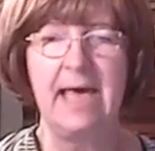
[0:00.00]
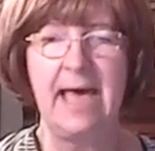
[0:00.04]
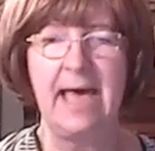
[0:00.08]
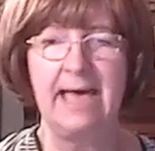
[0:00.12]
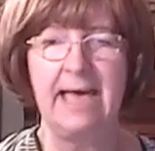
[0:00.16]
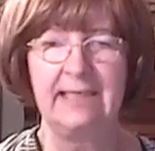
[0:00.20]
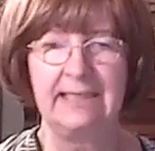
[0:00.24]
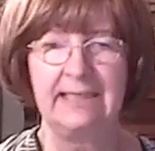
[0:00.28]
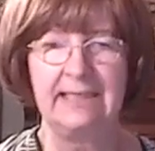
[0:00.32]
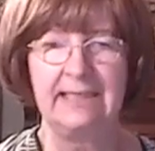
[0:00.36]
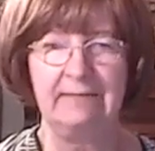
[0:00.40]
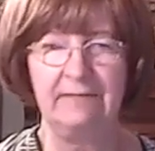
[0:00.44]

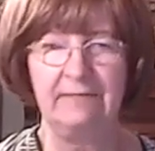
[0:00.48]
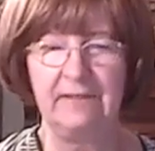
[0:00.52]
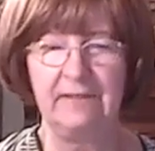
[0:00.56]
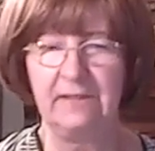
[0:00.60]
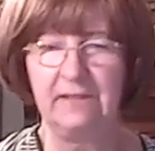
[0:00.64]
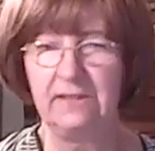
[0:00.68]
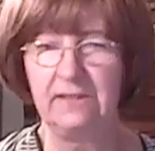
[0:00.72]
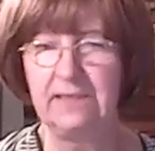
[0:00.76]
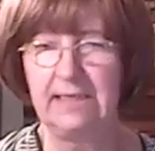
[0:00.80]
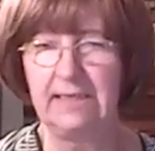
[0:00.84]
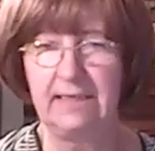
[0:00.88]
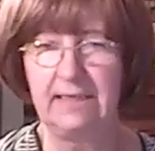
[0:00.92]
has
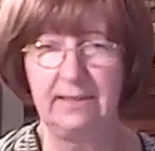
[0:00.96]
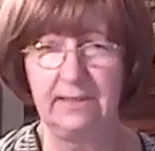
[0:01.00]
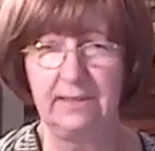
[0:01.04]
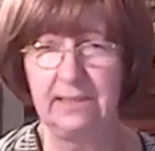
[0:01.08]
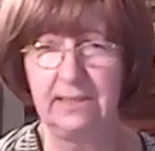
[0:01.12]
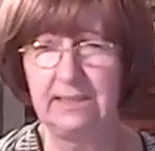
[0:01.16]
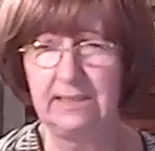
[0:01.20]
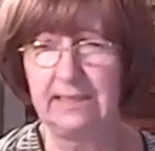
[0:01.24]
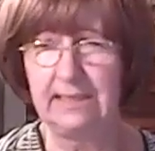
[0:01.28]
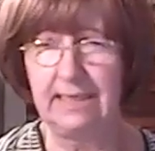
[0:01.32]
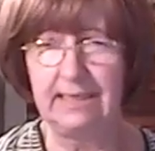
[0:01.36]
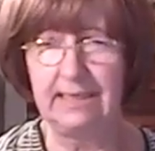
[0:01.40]
difficulty
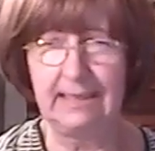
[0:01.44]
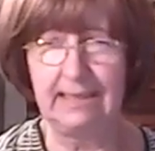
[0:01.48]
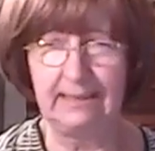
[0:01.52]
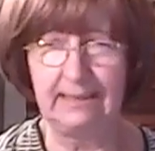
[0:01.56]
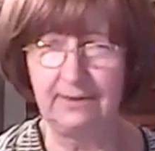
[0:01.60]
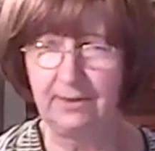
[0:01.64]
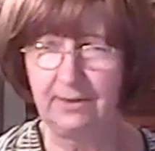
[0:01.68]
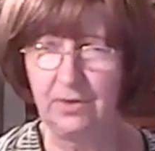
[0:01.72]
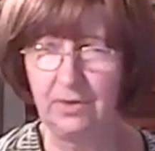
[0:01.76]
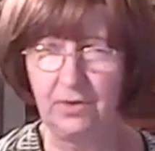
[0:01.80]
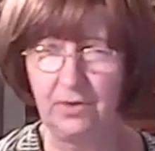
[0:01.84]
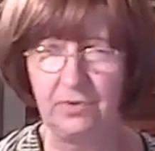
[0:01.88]
understanding
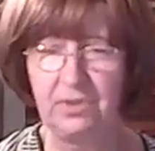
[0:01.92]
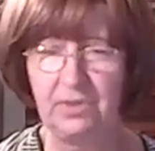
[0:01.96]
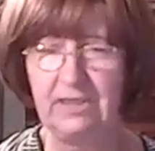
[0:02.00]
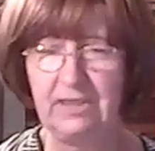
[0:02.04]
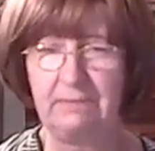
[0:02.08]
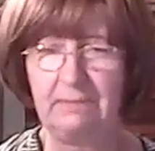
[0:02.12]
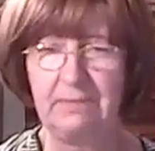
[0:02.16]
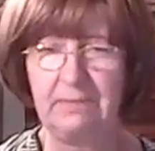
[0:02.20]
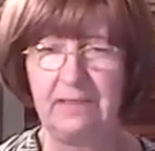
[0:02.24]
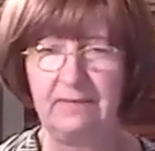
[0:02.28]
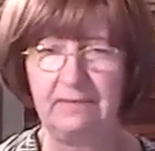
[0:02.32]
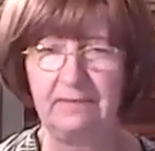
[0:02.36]
the
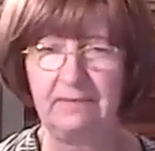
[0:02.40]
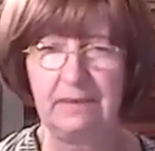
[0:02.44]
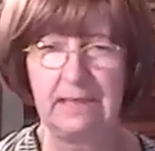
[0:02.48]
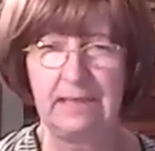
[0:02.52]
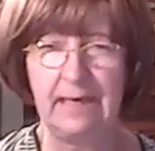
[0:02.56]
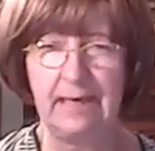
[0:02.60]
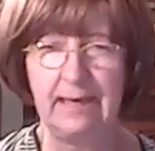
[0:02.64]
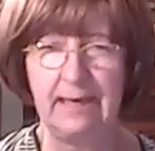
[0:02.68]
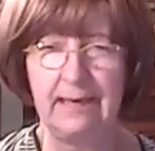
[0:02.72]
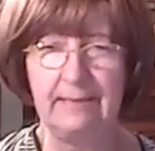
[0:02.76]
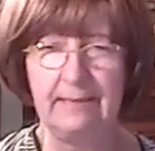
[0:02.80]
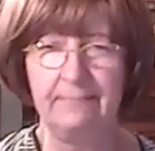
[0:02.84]
concept of
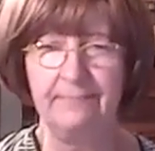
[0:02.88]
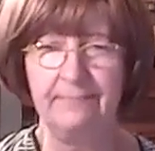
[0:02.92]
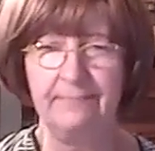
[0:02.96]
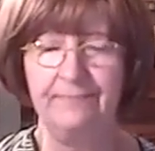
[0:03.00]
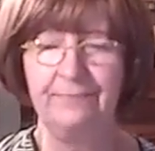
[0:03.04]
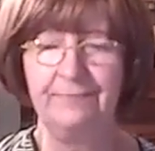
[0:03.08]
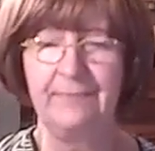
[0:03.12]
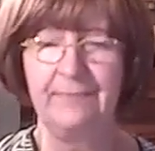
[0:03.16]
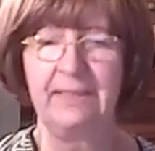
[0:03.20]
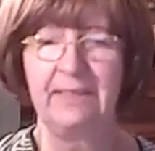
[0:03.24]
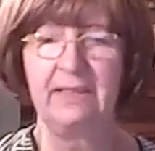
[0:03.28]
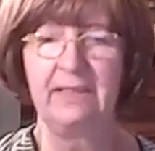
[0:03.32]
time,
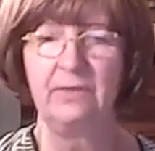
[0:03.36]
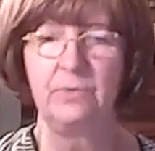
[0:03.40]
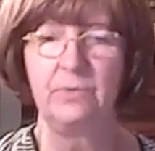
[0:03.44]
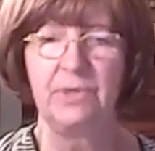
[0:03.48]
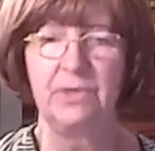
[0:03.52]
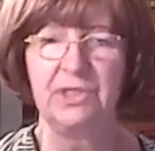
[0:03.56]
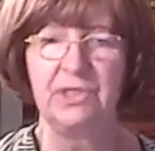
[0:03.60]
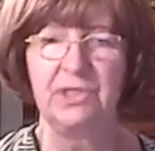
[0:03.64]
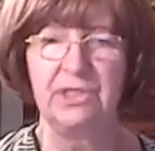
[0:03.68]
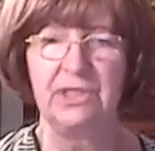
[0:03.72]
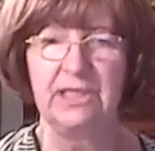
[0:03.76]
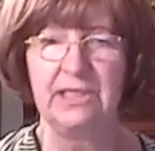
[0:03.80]

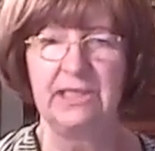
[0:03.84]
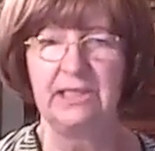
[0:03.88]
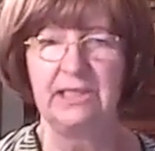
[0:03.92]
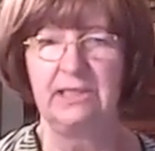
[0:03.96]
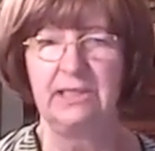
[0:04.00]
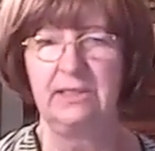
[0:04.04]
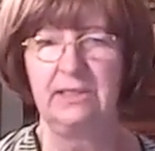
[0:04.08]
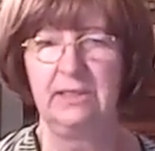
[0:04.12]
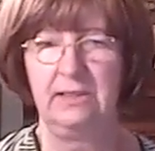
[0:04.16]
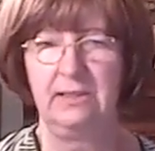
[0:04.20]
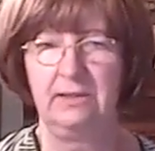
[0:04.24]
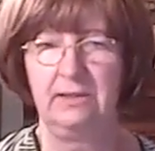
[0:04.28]

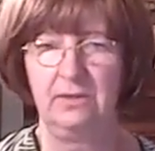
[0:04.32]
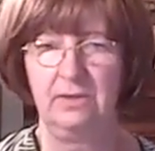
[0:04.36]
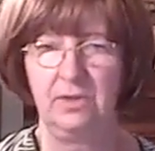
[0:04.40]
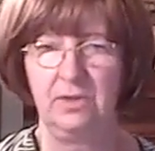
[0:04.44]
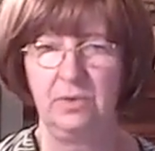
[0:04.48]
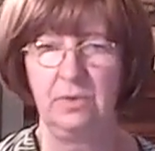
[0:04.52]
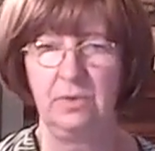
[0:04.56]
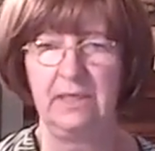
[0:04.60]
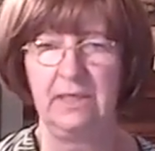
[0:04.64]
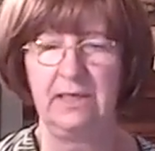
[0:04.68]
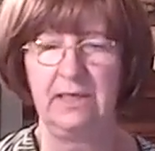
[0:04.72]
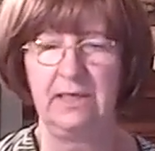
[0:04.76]
resists
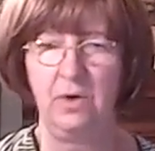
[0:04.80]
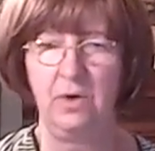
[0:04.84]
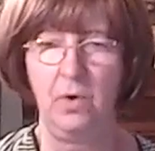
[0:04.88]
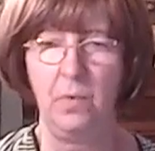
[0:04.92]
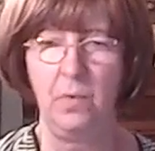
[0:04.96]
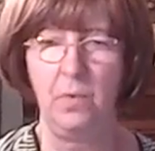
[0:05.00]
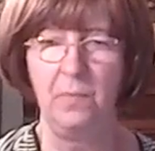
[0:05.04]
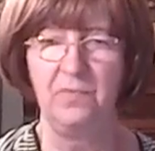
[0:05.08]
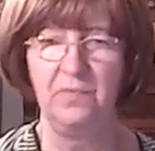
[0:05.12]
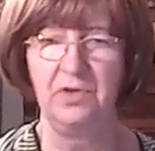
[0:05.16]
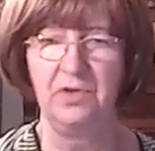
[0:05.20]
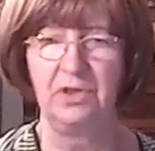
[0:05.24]
doing
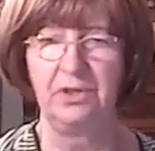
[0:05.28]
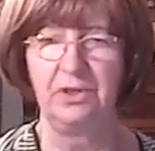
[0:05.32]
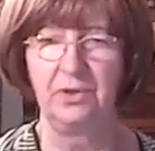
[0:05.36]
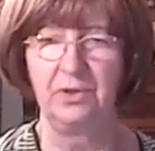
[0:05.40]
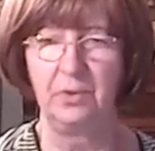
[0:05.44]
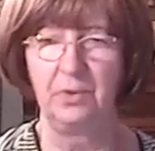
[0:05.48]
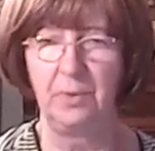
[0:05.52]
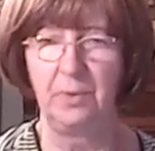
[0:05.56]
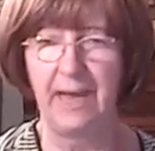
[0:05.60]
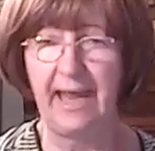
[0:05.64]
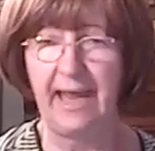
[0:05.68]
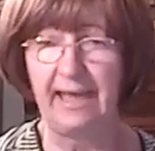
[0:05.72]
homework
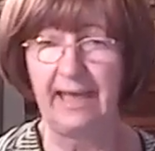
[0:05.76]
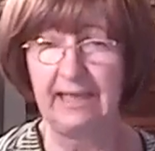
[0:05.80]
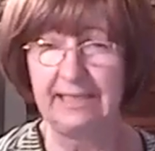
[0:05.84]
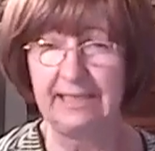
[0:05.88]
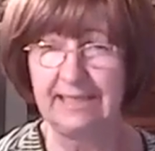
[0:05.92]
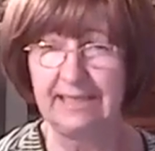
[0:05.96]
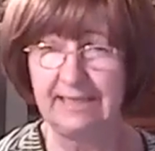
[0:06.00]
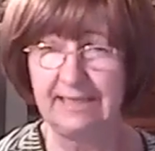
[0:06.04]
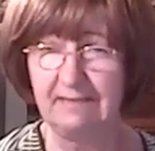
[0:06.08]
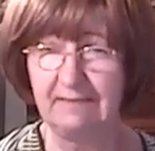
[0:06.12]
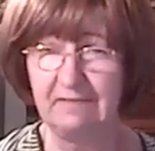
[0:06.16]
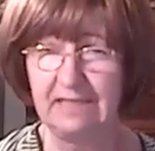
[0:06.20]
or
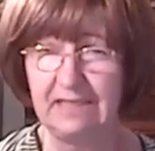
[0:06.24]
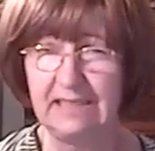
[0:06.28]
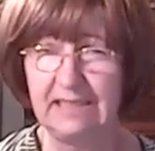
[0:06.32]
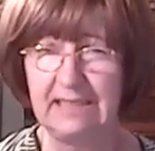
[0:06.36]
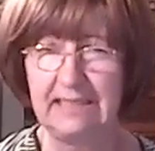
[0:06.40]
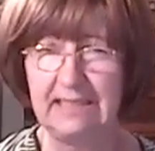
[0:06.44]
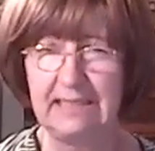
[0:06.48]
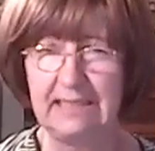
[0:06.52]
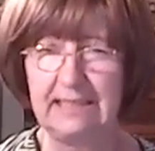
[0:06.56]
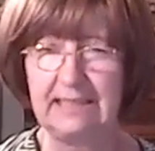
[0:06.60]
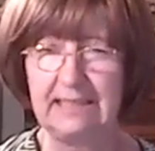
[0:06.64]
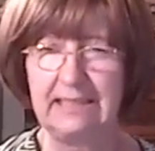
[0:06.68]

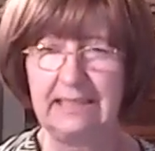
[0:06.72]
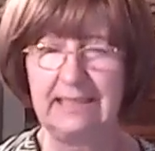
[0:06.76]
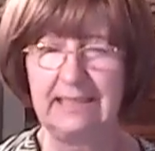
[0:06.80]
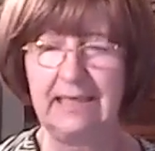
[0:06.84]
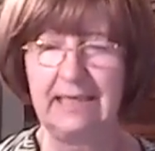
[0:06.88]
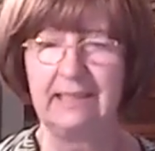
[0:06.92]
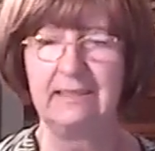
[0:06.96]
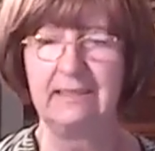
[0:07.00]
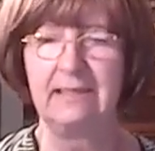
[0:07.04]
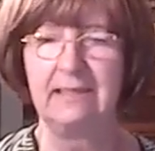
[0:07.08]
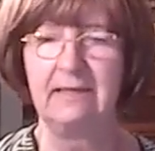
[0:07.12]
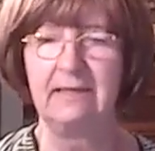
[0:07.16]
activities
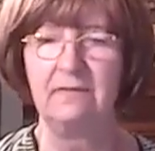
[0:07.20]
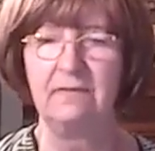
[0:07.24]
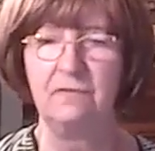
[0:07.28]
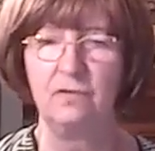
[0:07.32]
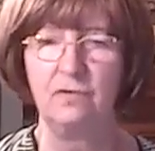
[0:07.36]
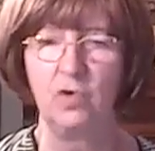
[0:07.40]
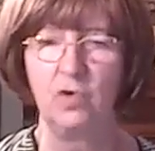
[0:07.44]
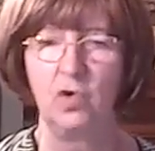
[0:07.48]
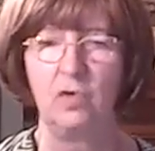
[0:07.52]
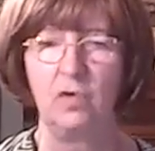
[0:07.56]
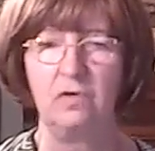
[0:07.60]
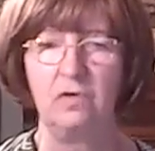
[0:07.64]
that
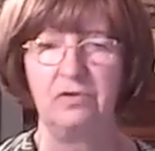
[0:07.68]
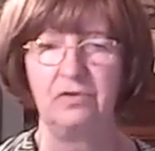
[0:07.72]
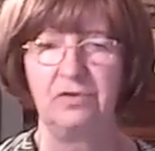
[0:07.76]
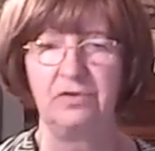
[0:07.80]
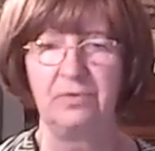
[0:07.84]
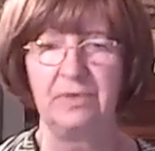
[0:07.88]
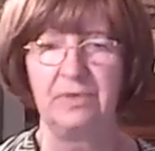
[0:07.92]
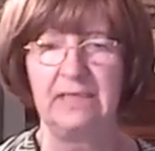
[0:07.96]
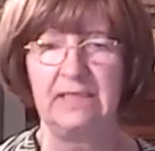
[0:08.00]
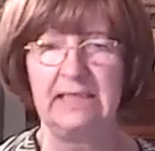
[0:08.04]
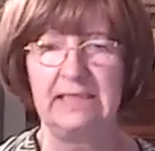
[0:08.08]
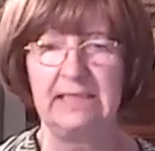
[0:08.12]
involve
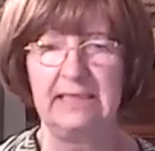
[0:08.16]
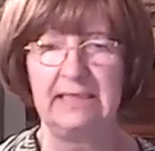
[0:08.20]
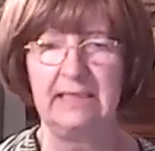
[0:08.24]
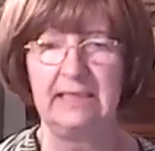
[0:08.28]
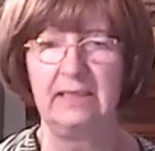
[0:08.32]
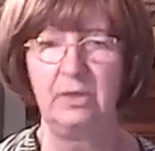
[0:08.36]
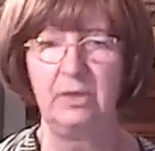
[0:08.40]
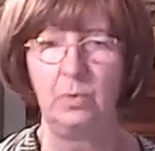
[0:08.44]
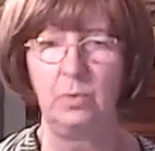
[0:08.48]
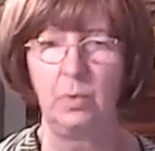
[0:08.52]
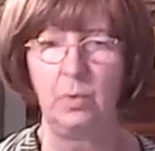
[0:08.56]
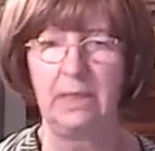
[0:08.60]

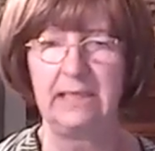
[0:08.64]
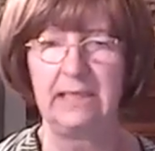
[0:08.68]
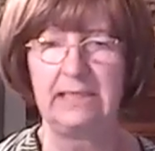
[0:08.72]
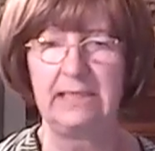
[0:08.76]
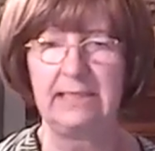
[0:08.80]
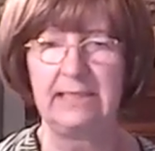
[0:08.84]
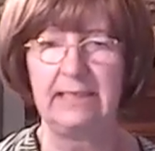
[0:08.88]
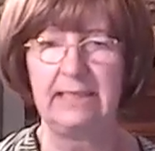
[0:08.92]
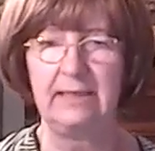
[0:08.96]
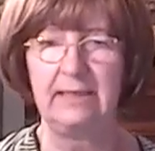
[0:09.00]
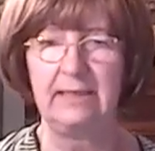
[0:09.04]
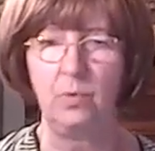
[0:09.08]
reading,
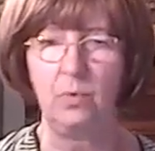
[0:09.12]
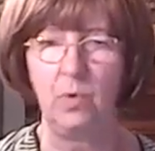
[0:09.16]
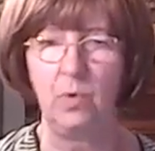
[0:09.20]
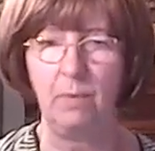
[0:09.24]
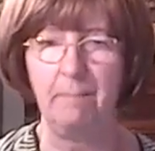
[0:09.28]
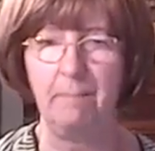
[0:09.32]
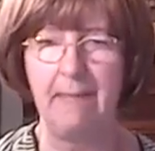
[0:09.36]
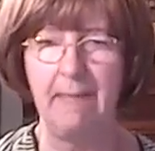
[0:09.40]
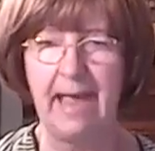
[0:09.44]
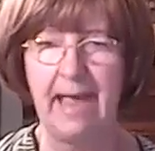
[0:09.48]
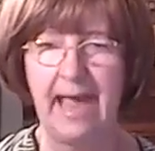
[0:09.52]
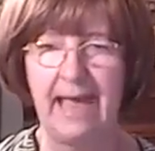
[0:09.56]
writing,
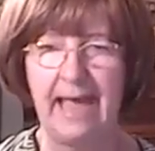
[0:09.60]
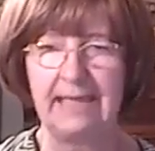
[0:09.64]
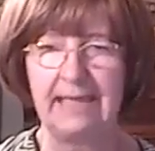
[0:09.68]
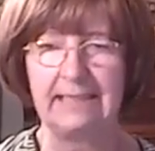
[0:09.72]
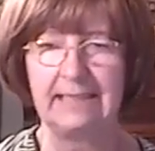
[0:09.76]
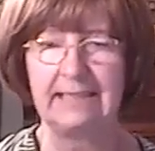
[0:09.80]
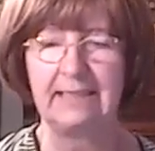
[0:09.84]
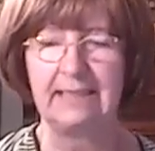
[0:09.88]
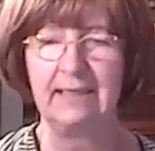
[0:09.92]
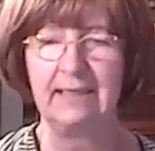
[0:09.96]
or math,